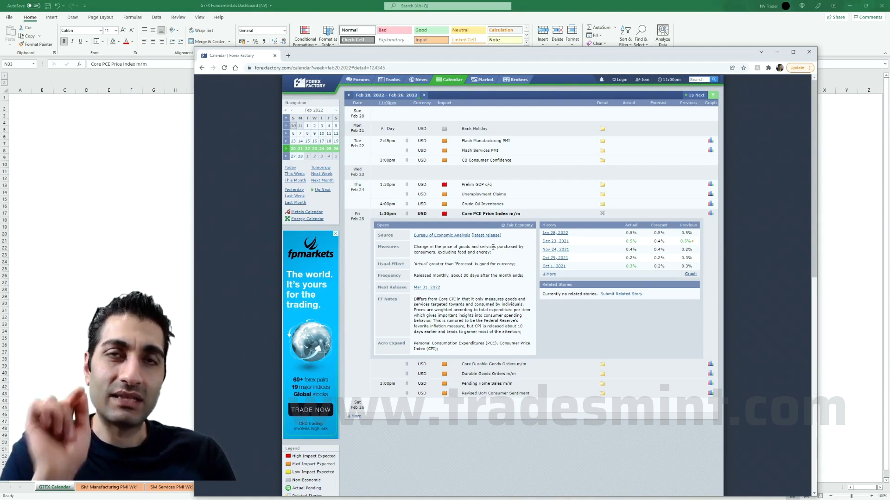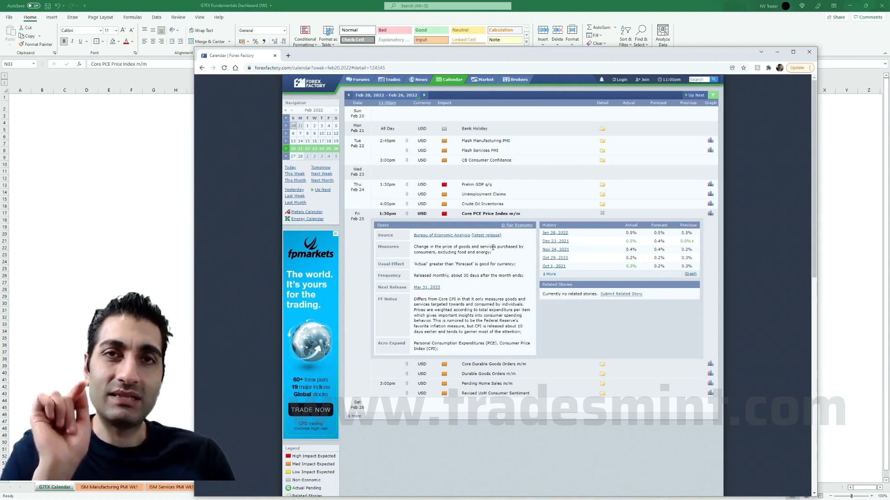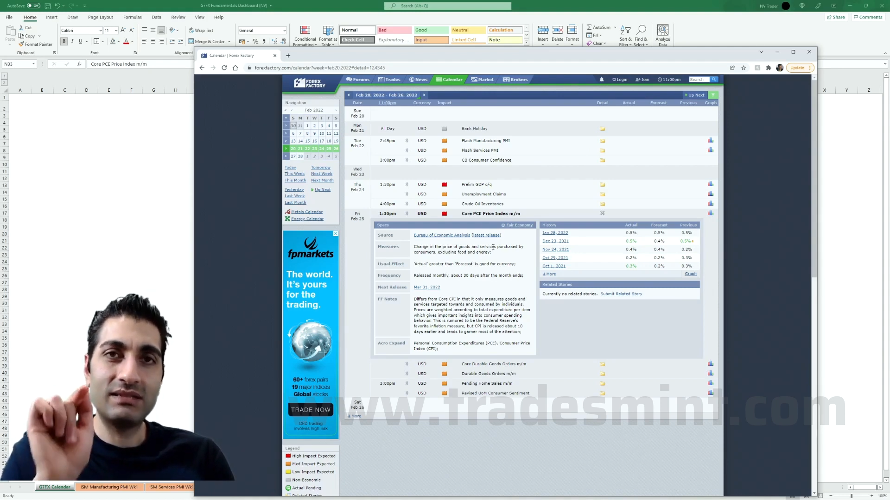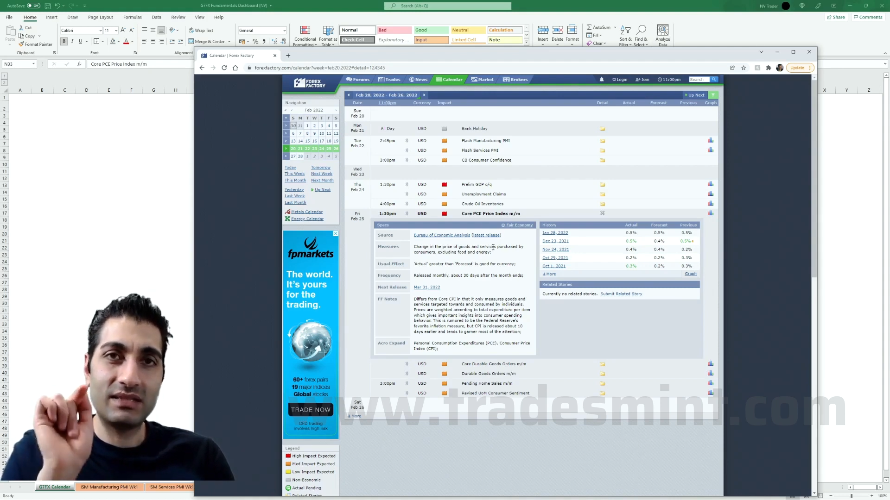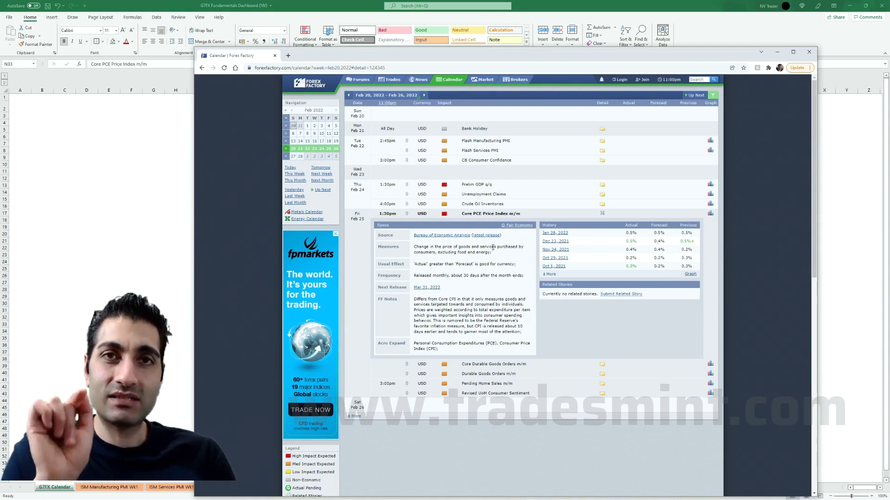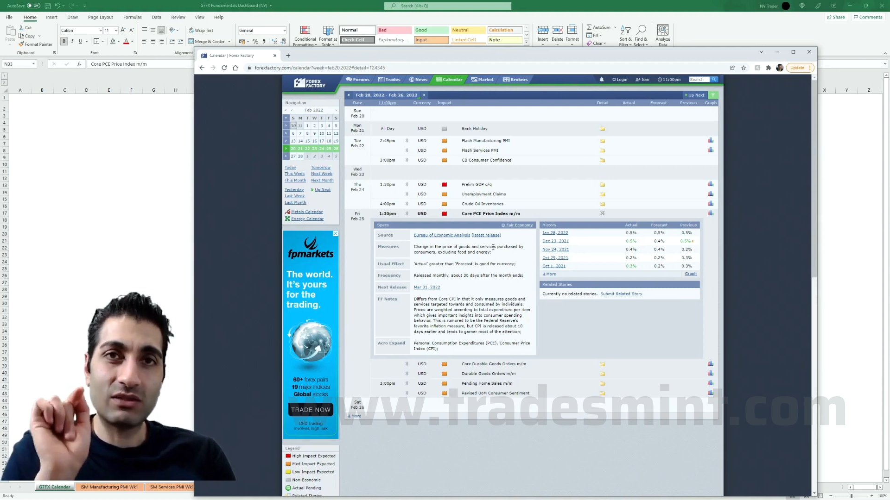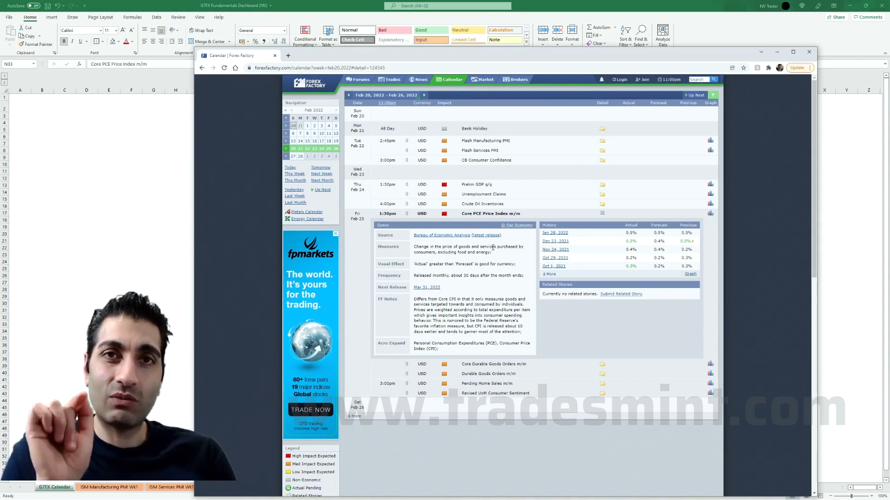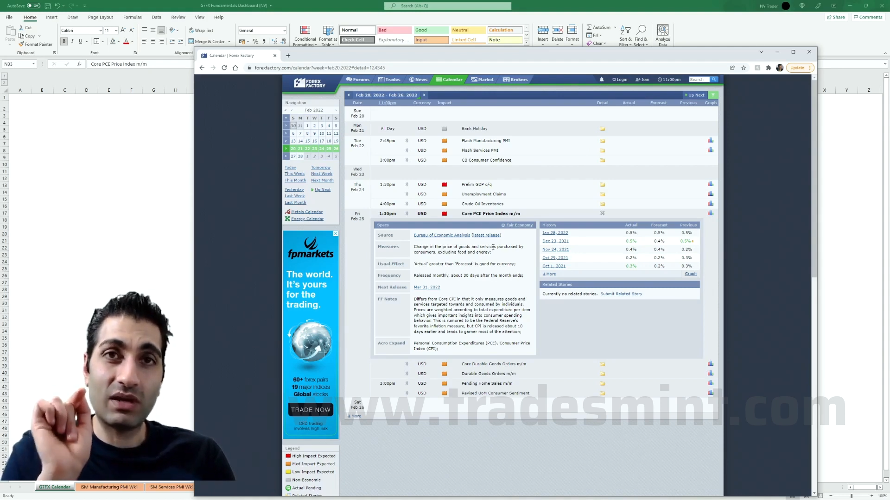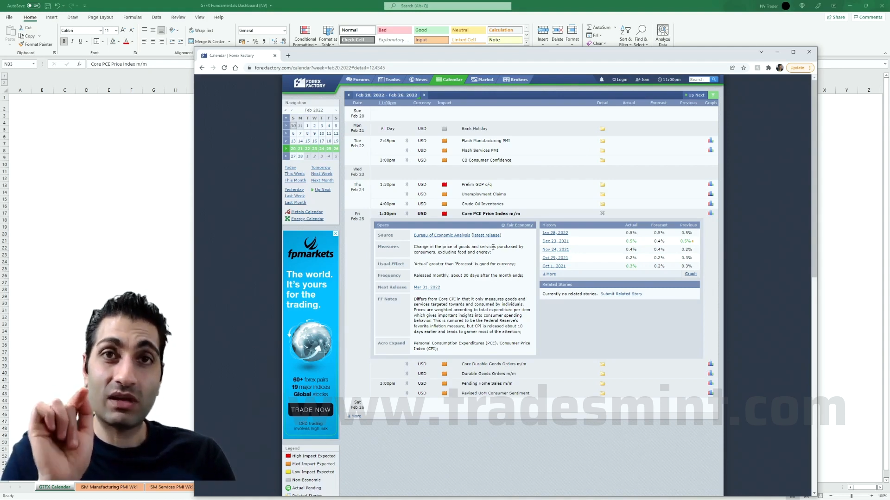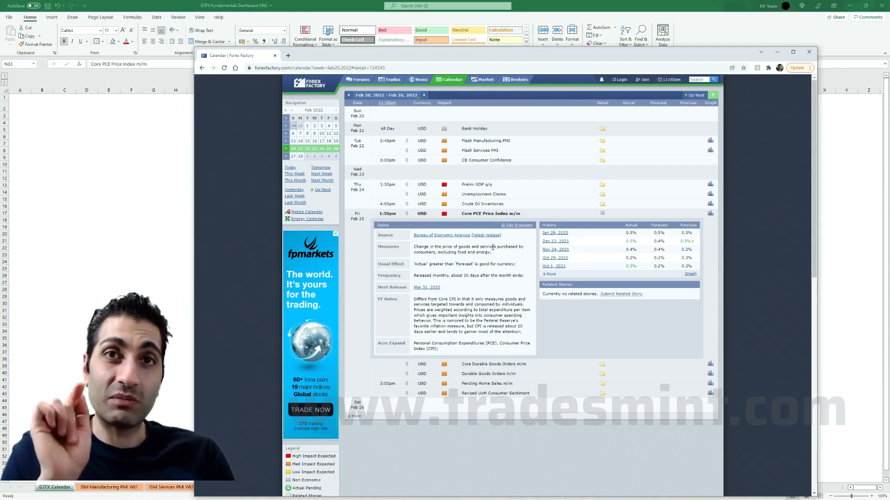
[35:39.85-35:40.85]
this is the
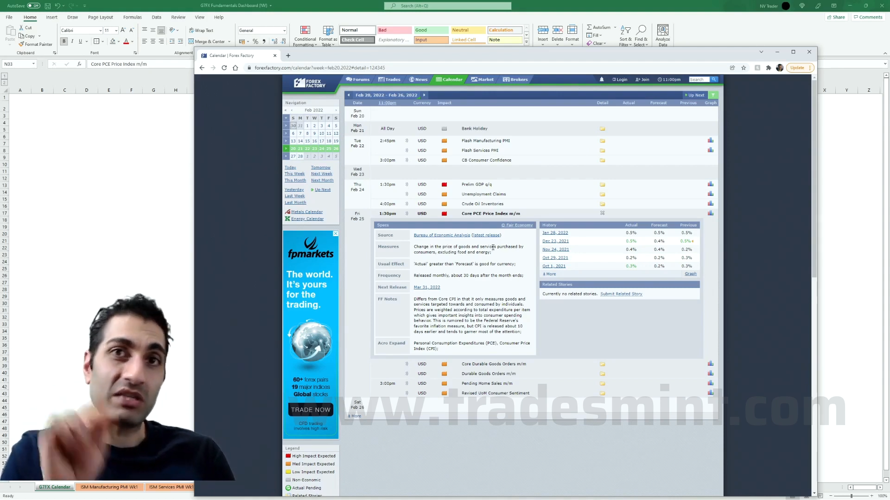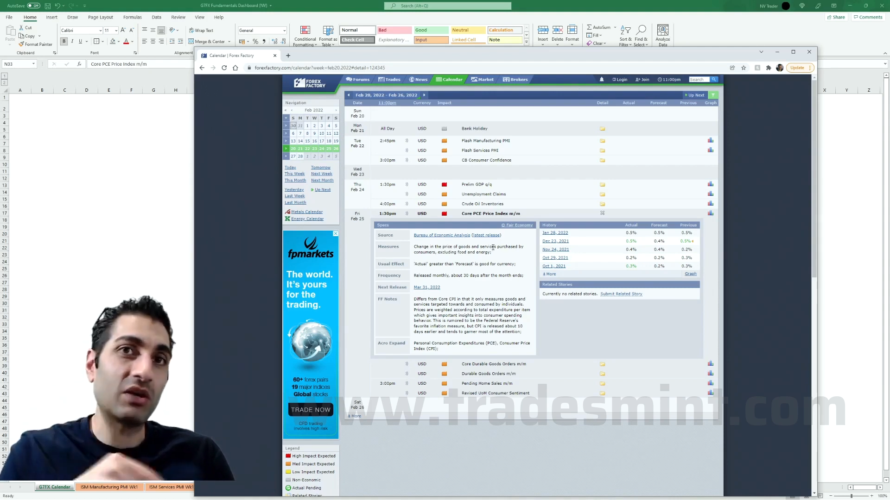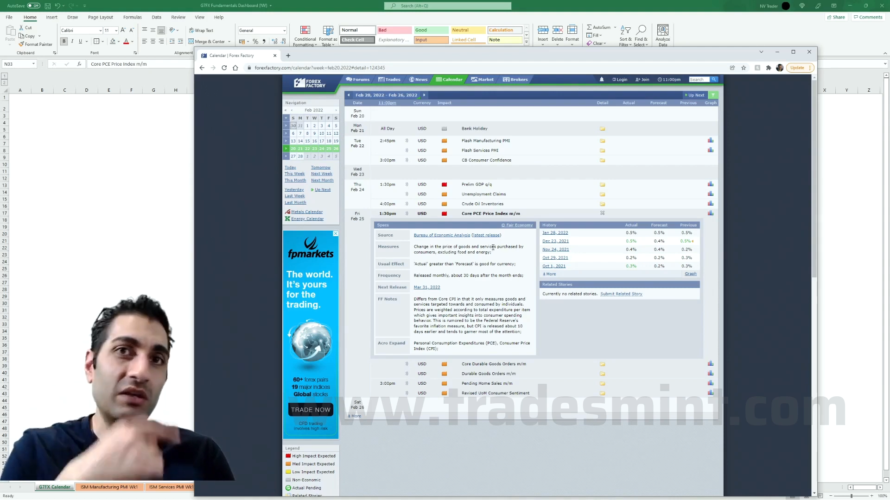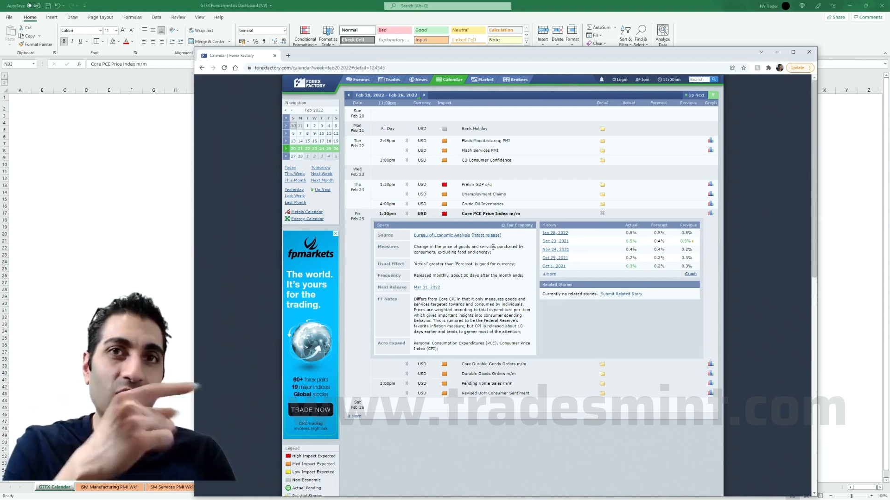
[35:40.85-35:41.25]
one I'll be going